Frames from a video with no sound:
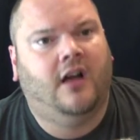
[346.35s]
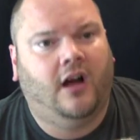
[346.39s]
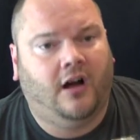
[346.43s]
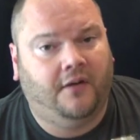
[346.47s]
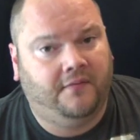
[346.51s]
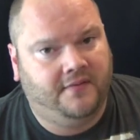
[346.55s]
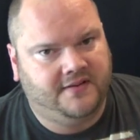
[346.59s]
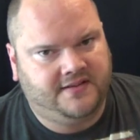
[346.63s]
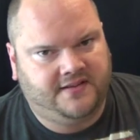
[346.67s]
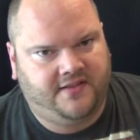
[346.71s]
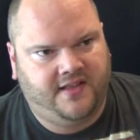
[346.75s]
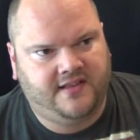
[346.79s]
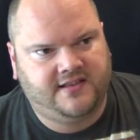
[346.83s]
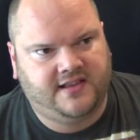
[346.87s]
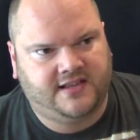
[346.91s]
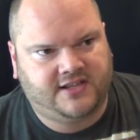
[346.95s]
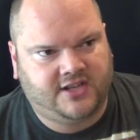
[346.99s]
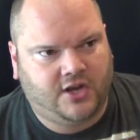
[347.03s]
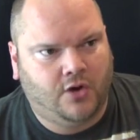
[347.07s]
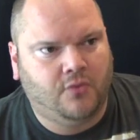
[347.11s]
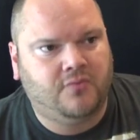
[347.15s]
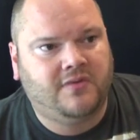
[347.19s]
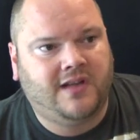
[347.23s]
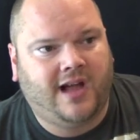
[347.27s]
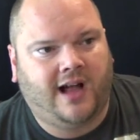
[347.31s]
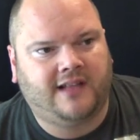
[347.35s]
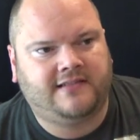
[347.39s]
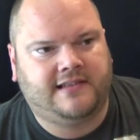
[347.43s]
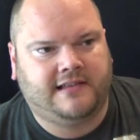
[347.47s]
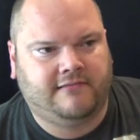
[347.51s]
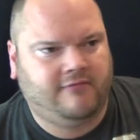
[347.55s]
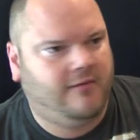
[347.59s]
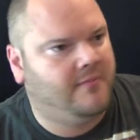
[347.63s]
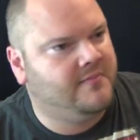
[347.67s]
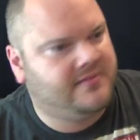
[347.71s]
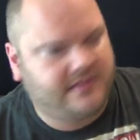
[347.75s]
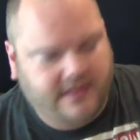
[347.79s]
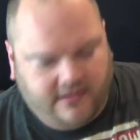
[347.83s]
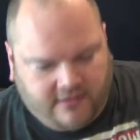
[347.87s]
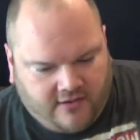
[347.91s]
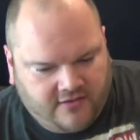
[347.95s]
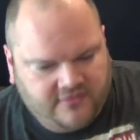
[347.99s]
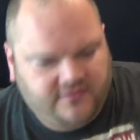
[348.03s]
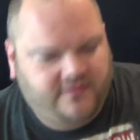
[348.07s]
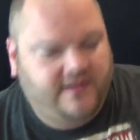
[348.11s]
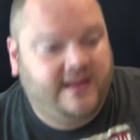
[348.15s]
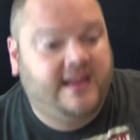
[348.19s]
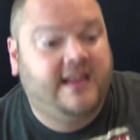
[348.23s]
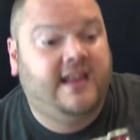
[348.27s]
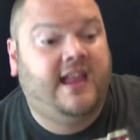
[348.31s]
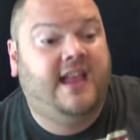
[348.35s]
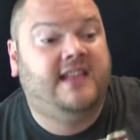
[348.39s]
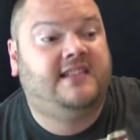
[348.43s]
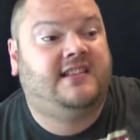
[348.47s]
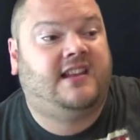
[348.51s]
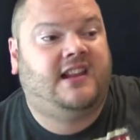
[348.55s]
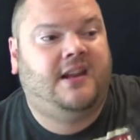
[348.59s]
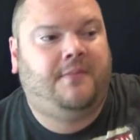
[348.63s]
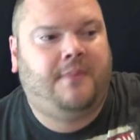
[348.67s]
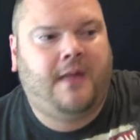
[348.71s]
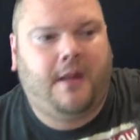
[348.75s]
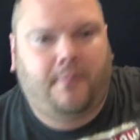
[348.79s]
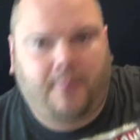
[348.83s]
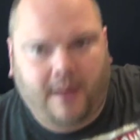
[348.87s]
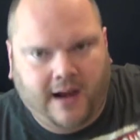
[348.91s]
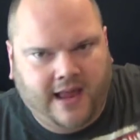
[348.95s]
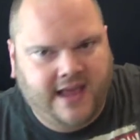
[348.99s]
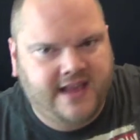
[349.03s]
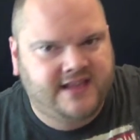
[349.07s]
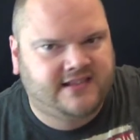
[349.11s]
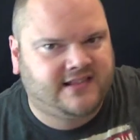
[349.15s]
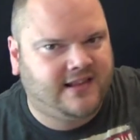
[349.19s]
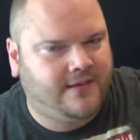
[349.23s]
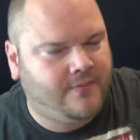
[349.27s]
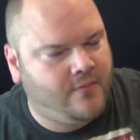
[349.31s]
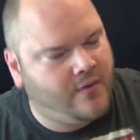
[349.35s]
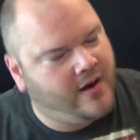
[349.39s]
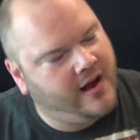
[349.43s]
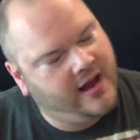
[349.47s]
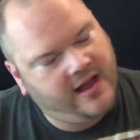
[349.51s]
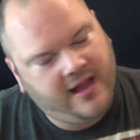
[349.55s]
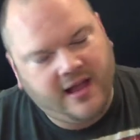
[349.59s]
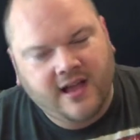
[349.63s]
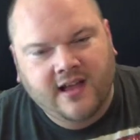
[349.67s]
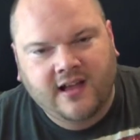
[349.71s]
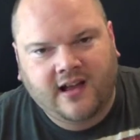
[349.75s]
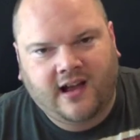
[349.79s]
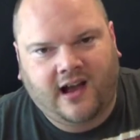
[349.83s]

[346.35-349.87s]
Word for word: Obviously, this is called Cutting Rooms. There obviously is going to be a place somewhere,